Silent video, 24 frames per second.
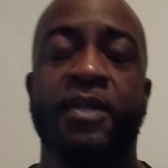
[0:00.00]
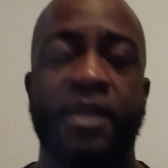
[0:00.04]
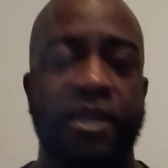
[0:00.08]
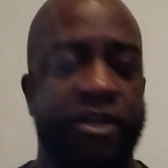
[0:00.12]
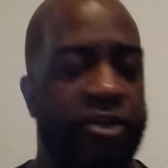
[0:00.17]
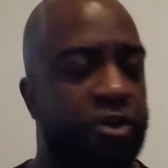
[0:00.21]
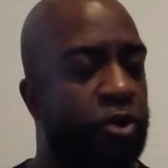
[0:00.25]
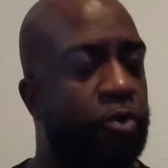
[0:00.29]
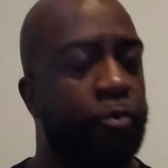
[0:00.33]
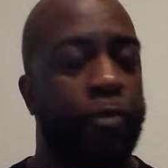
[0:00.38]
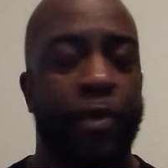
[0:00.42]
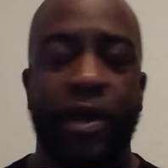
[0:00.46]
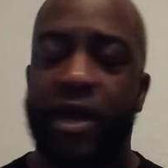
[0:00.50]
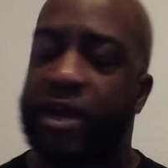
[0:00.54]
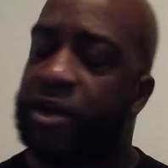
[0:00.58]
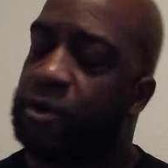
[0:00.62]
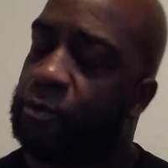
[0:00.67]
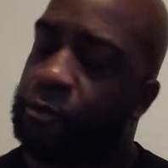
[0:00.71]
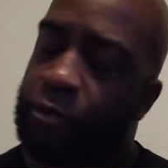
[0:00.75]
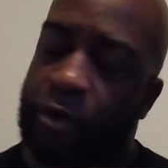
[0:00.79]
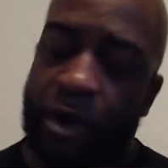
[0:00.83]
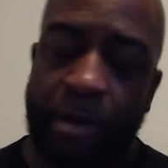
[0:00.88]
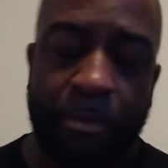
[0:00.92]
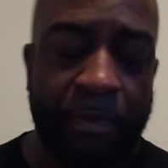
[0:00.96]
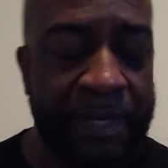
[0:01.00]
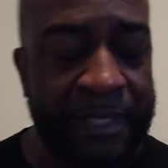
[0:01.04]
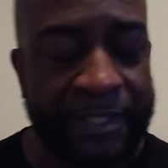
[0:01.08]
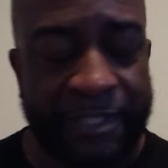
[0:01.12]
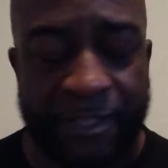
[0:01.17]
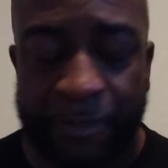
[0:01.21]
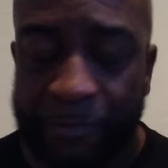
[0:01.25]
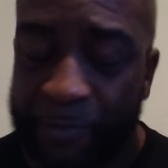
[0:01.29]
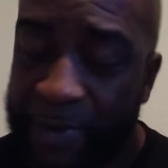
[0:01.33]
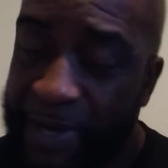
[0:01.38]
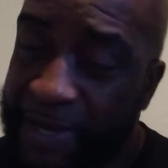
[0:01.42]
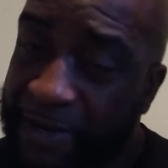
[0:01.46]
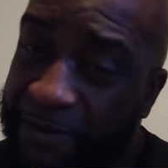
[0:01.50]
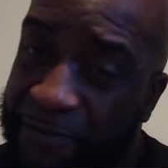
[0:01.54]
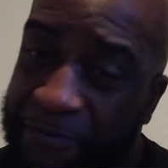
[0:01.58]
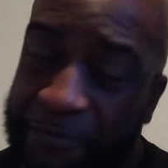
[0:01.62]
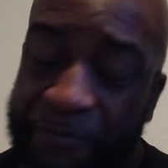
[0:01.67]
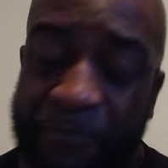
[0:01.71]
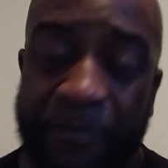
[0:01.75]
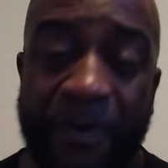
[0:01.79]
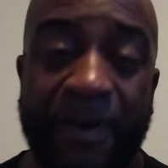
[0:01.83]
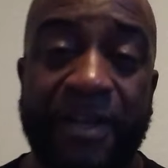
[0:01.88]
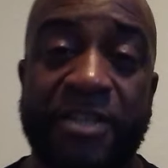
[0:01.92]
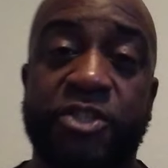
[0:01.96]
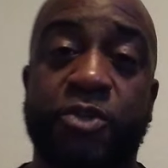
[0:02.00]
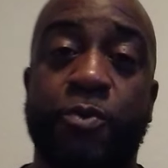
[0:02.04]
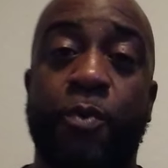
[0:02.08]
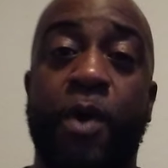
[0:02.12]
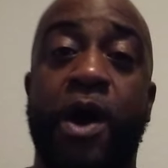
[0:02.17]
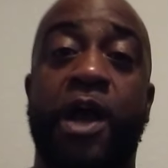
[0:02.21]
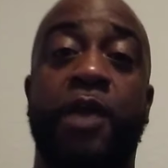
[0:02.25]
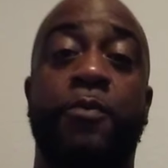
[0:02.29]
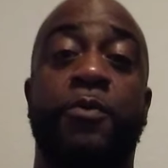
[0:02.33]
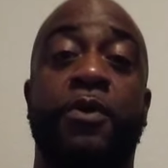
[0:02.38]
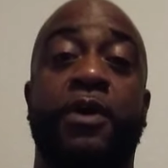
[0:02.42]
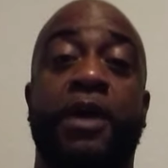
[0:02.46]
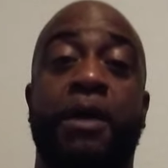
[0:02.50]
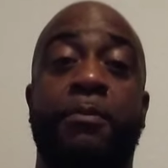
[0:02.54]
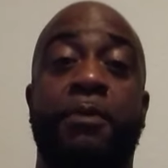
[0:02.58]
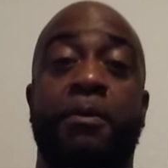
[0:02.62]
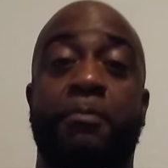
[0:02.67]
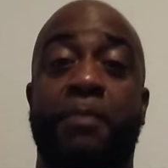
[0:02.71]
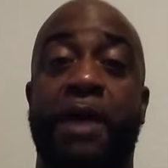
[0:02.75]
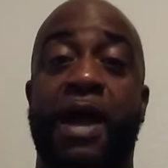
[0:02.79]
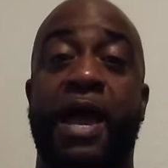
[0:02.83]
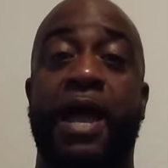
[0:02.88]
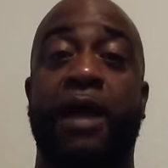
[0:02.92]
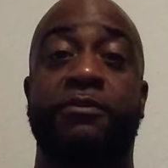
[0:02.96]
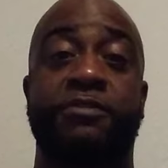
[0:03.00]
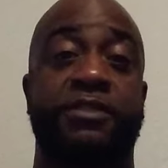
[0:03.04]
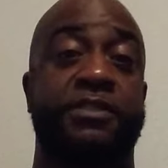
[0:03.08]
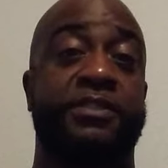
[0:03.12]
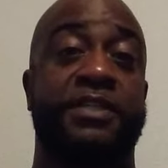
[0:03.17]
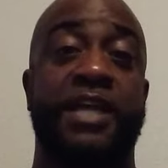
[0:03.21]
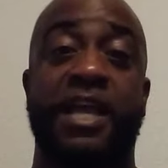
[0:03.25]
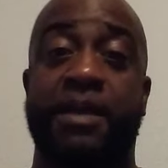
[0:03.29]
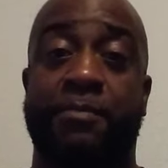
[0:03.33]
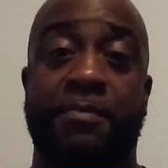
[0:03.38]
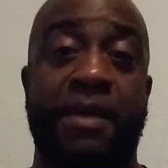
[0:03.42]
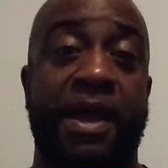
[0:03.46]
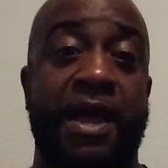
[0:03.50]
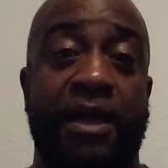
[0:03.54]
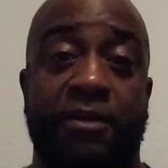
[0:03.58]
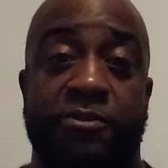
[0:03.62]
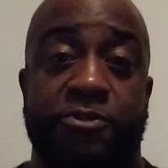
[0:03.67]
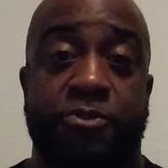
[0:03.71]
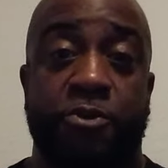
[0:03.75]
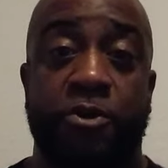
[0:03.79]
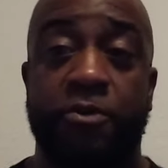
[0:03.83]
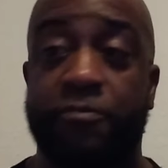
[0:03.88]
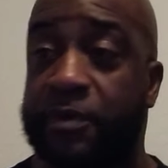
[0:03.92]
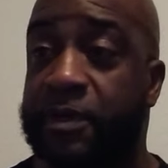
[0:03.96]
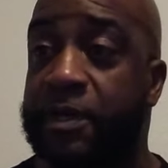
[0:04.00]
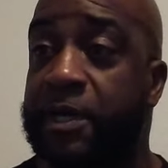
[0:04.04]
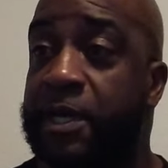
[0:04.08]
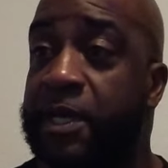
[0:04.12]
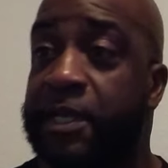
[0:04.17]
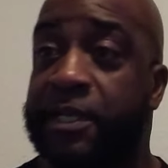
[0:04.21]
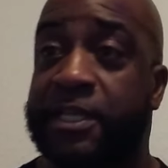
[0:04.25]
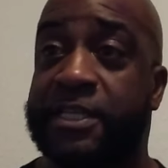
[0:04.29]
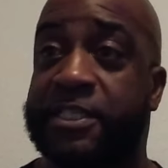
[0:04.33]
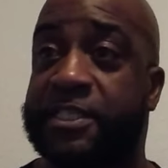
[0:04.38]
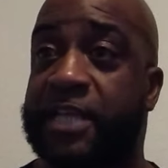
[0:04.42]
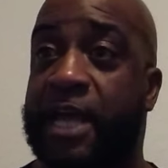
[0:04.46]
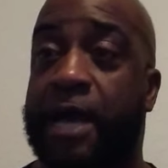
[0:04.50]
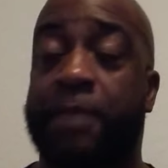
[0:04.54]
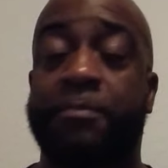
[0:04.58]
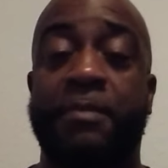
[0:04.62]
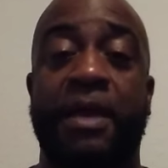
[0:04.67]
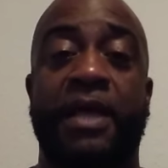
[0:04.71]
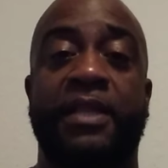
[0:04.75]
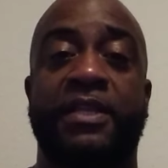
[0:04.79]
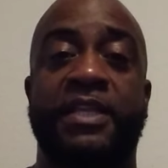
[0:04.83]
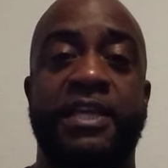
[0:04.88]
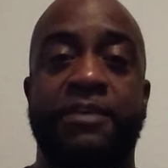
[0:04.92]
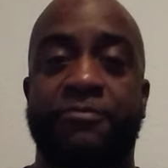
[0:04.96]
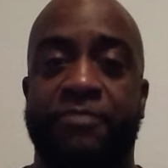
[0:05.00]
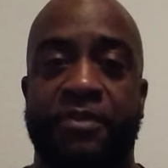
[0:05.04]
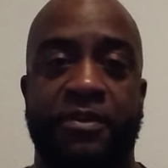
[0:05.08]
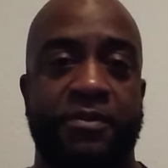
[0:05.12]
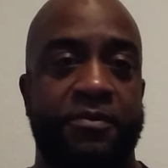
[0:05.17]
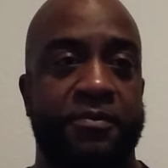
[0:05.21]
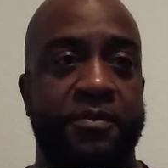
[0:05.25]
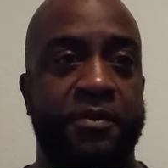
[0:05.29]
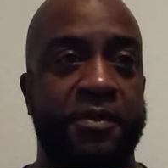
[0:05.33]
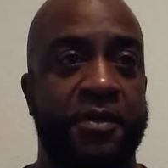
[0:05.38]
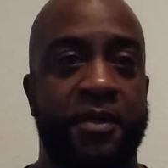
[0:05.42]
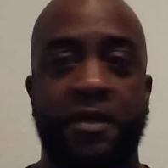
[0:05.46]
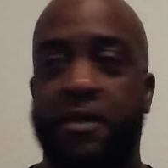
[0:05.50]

And no way in the world I'm gonna let someone fuck a squad will come to my house and take my house over and say, I'm not leaving.